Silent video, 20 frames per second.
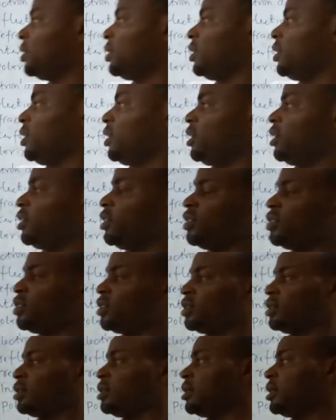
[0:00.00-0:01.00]

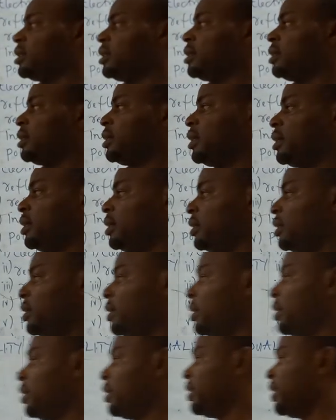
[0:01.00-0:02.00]
is
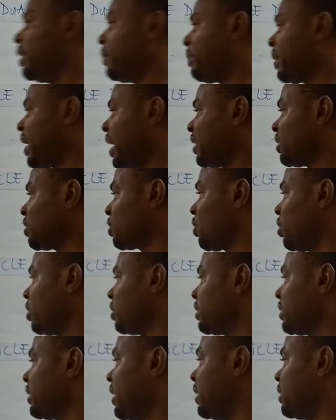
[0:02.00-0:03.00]
the Planck's
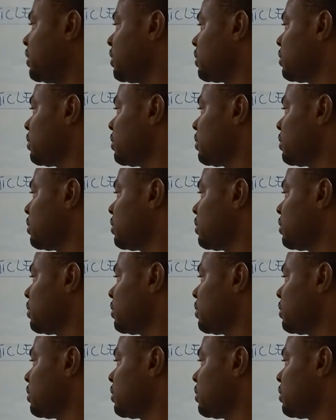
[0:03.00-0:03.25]
constant.